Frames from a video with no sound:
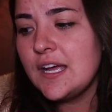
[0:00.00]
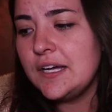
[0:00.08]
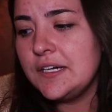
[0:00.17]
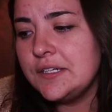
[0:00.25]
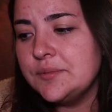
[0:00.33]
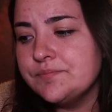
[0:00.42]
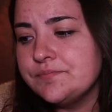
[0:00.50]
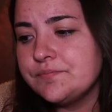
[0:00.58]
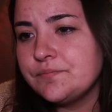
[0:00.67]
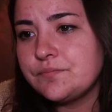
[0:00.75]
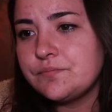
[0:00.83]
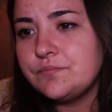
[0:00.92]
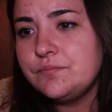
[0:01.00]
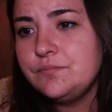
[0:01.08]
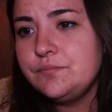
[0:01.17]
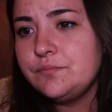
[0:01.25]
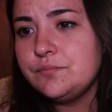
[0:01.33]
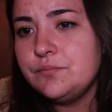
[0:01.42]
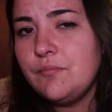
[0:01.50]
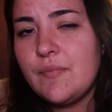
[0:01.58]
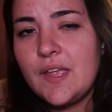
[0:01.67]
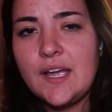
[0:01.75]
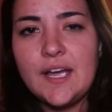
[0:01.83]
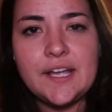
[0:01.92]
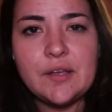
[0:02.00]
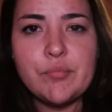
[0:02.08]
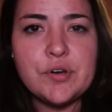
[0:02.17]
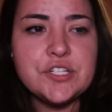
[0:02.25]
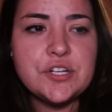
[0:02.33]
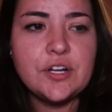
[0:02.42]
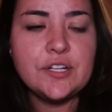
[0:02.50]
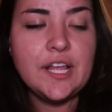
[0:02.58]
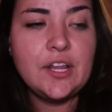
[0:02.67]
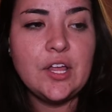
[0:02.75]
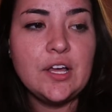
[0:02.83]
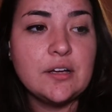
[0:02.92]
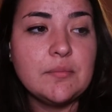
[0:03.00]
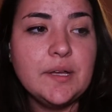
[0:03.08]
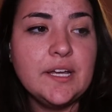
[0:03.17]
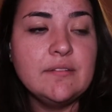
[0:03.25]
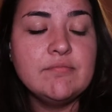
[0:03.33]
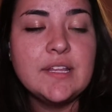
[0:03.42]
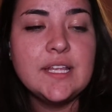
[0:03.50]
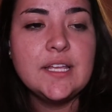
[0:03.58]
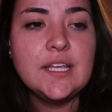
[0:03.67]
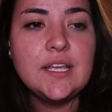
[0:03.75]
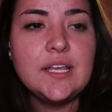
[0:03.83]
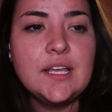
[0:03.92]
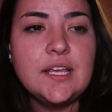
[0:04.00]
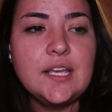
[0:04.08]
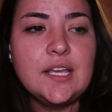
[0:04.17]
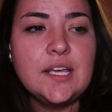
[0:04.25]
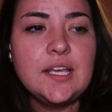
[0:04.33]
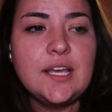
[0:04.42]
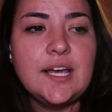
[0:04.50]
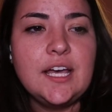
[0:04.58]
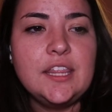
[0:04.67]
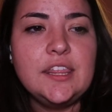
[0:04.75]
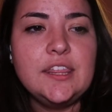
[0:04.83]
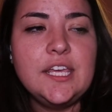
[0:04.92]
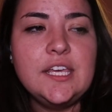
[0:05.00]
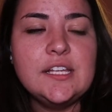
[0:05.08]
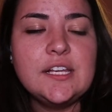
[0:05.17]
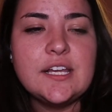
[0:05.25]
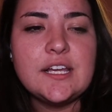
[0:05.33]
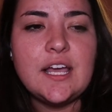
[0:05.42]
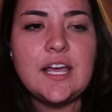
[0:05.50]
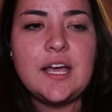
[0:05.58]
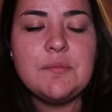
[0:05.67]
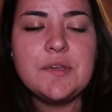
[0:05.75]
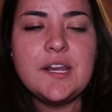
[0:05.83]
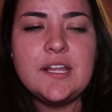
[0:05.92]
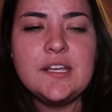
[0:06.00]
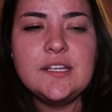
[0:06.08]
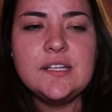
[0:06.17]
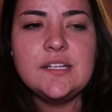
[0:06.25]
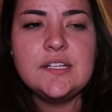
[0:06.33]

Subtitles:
I could preach it all day long, but I think I'm gonna